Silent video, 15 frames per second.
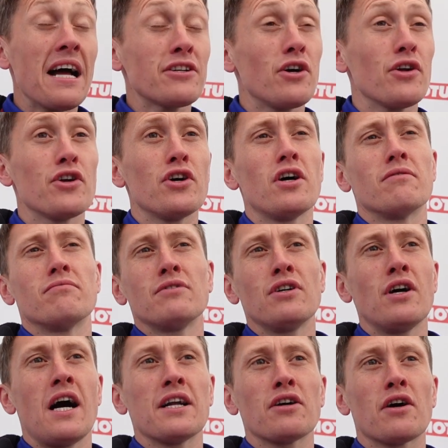don't know.
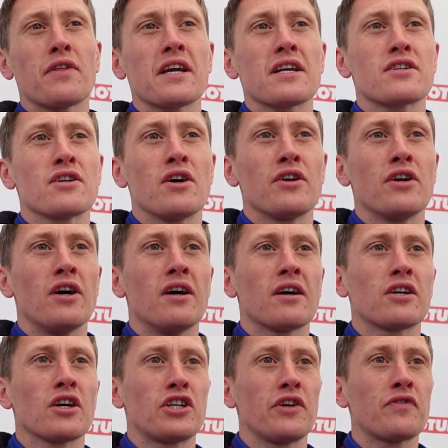No, I don't think so. No,
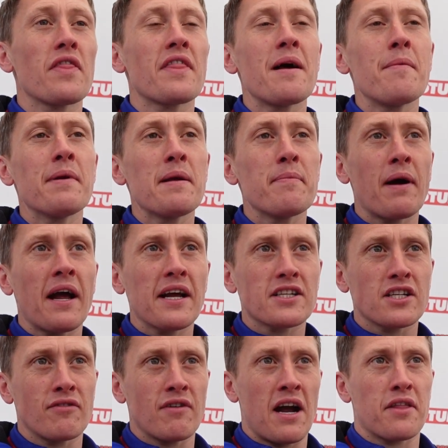because you've got that many bikes
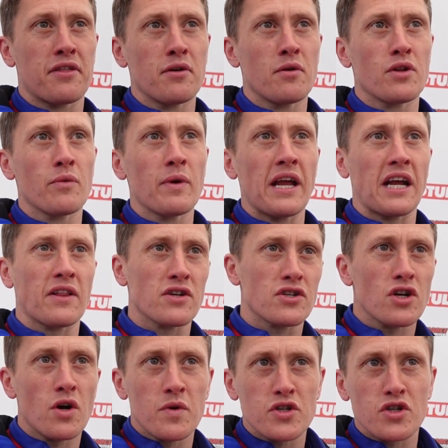to ride through the week. There's
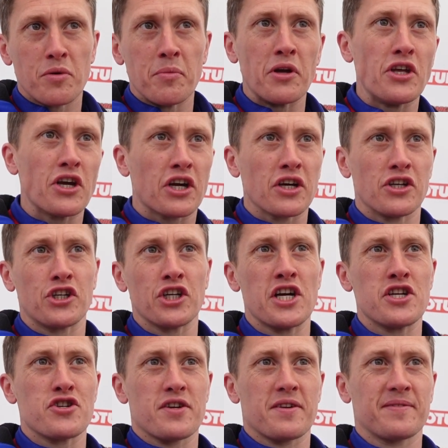always something you can
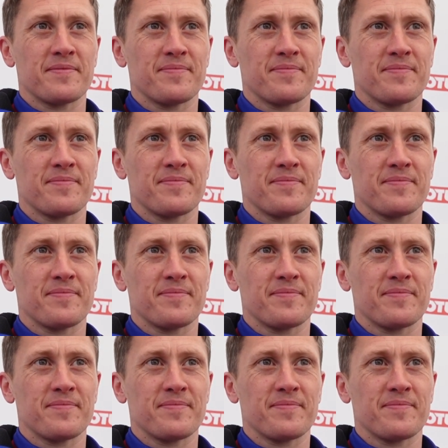change.